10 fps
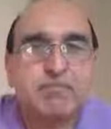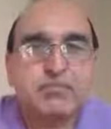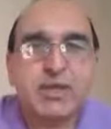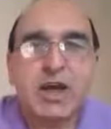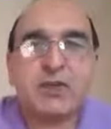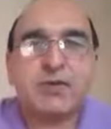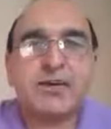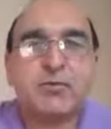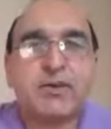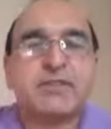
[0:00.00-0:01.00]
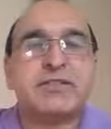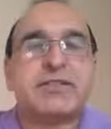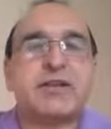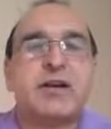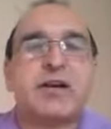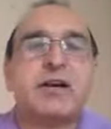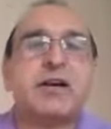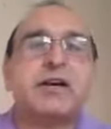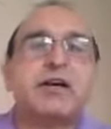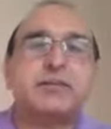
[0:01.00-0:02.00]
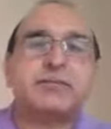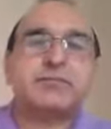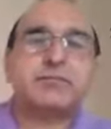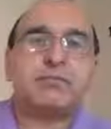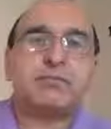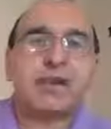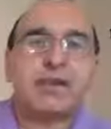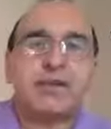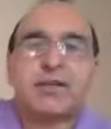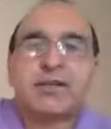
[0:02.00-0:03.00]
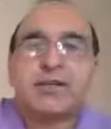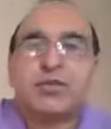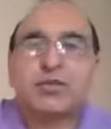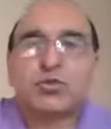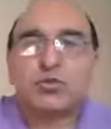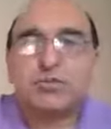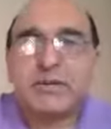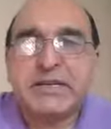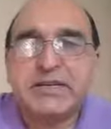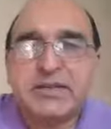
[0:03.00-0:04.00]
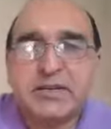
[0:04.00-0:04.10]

I will request Meher to please